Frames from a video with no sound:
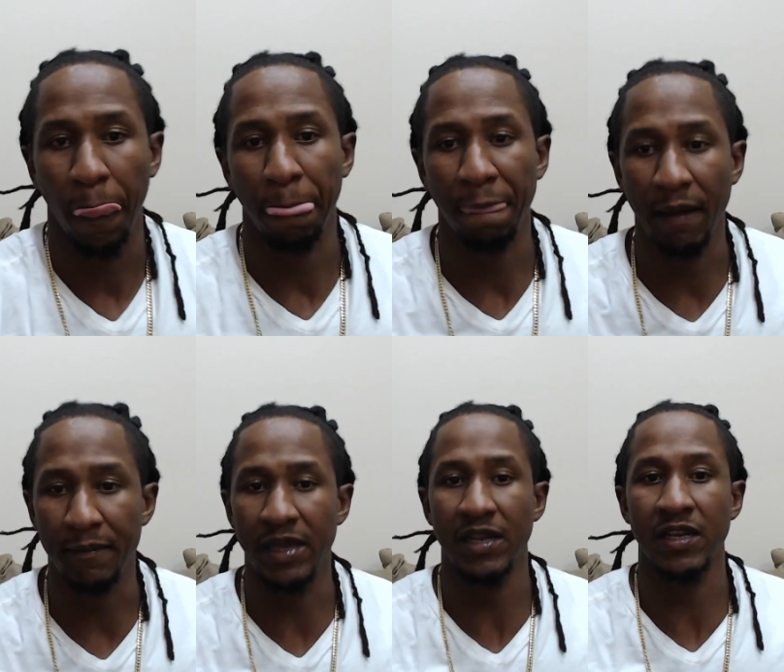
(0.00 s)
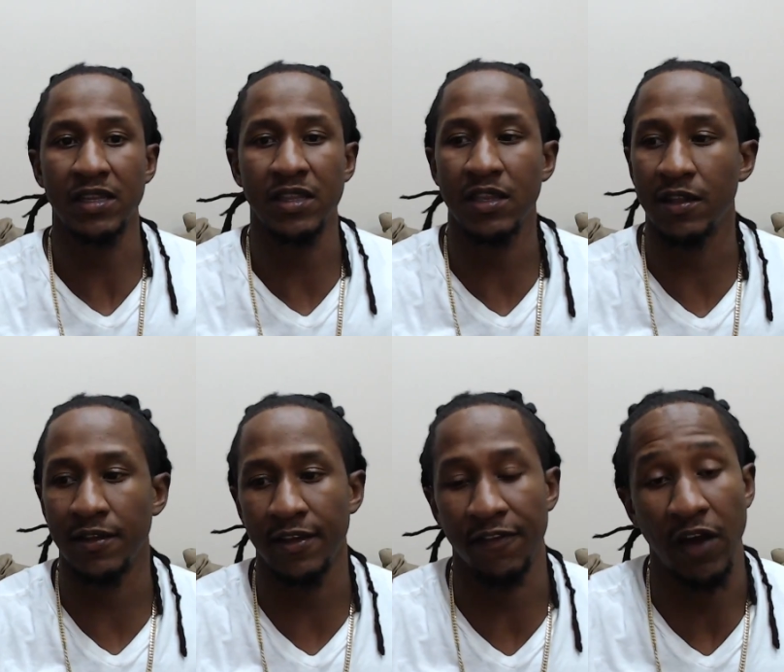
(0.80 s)
You know what I mean? And
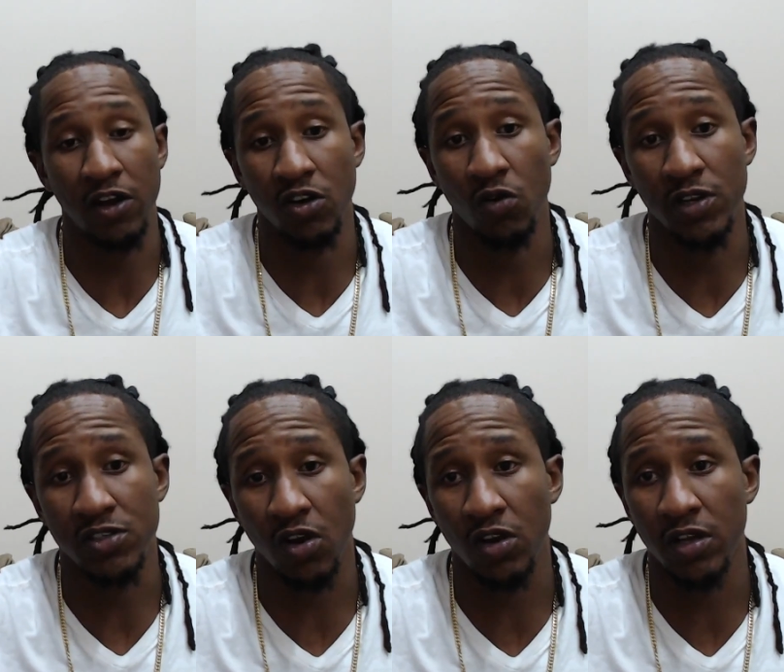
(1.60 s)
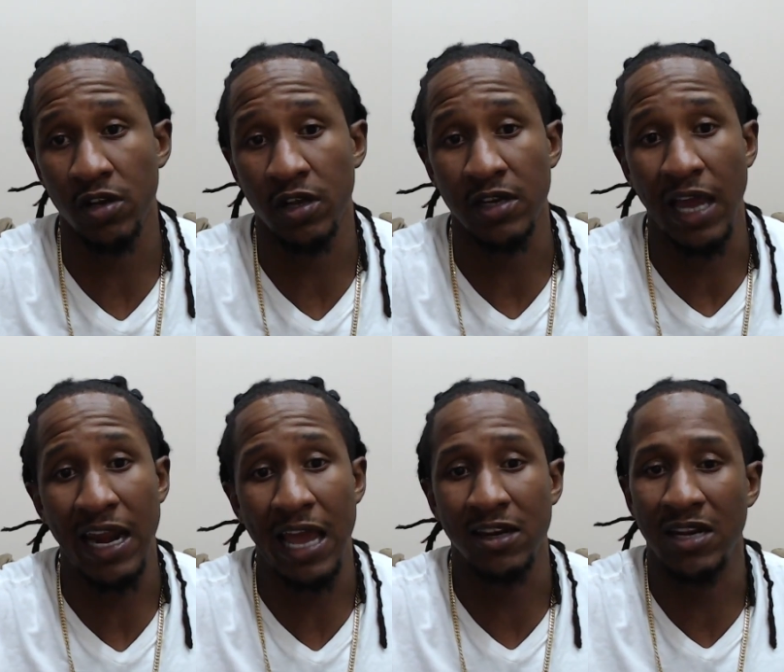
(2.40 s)
if I'd have known this earlier and not
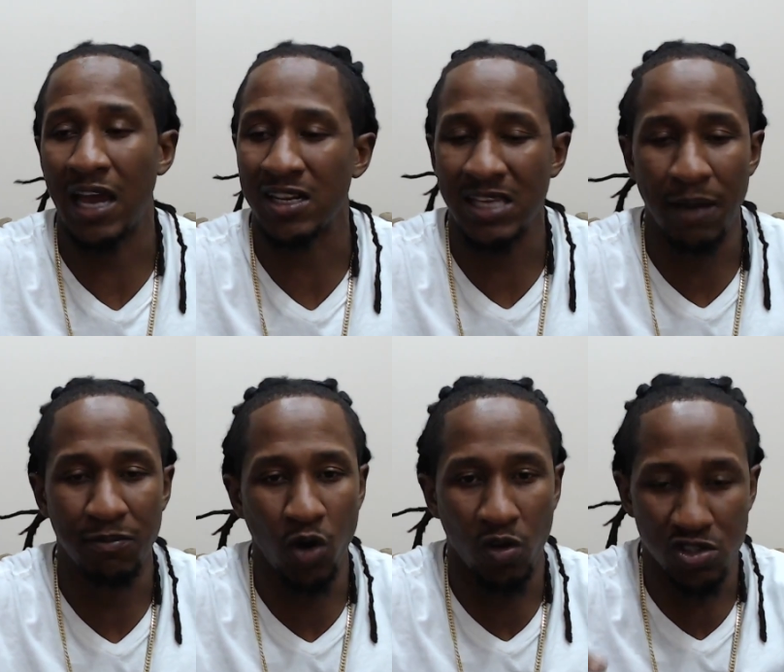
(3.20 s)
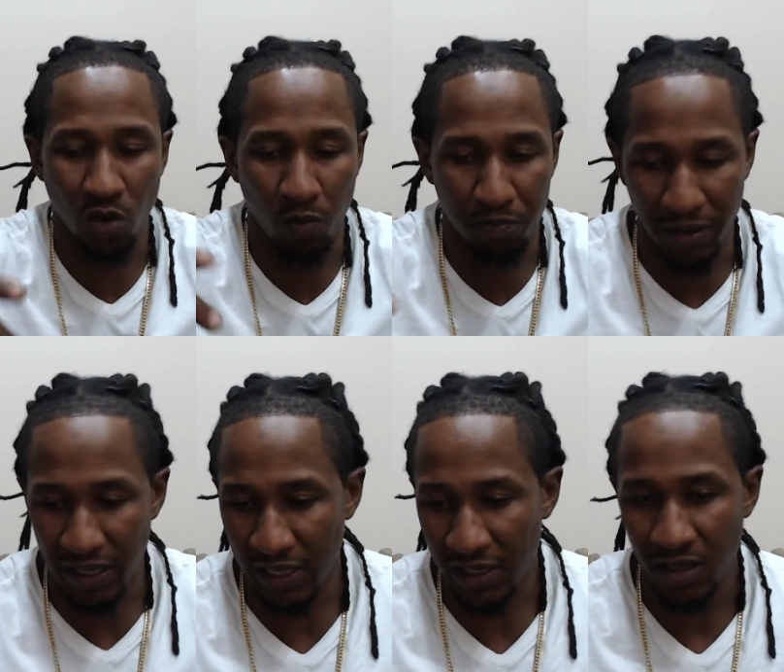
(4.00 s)
kept going so
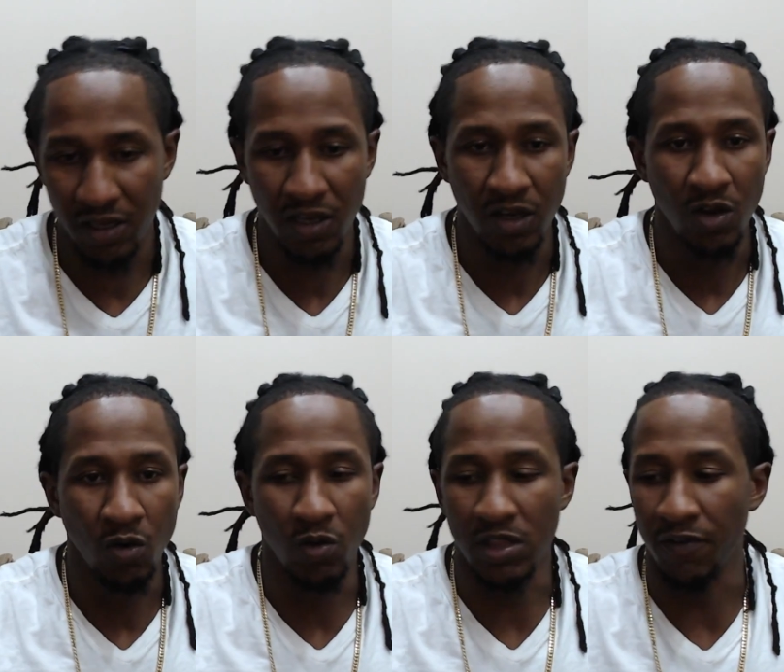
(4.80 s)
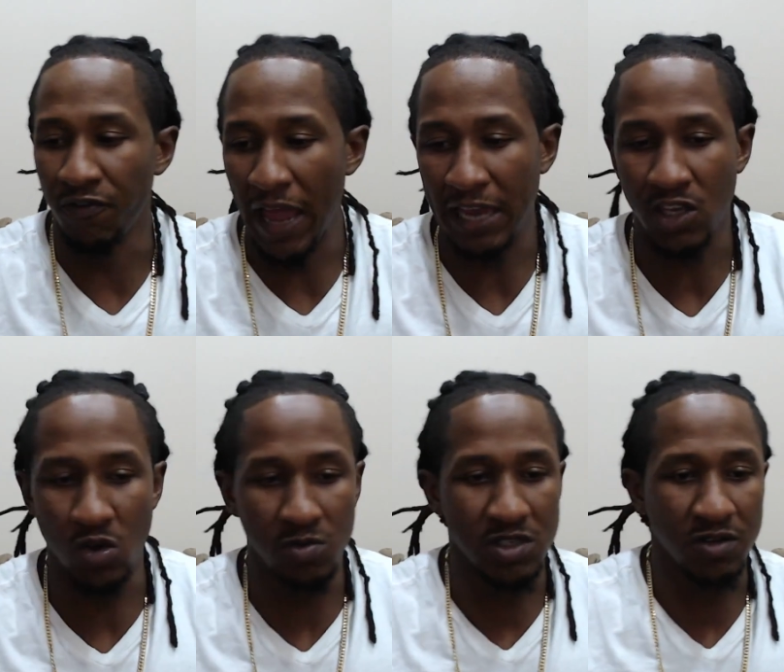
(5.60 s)
big with the
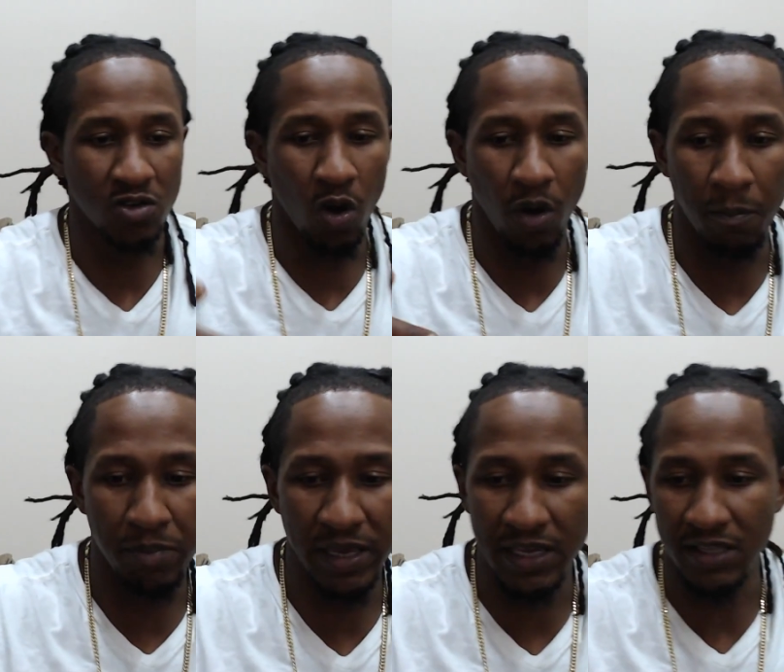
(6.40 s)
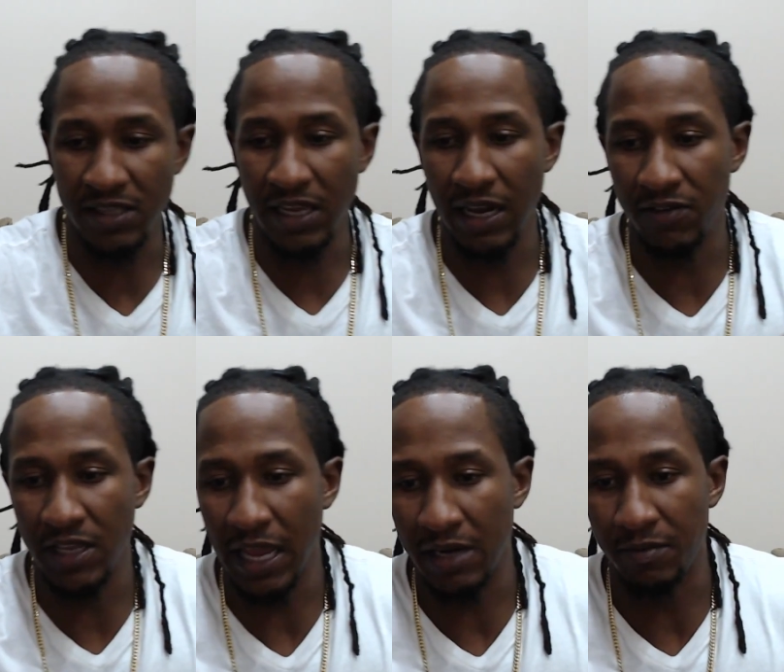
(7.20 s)
vacuums and going big and thinking everything
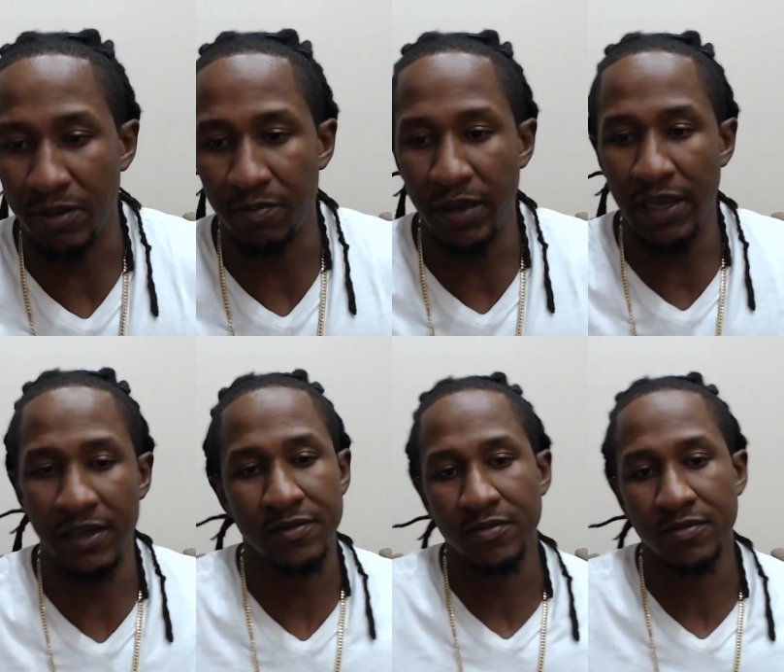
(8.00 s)
had to be big,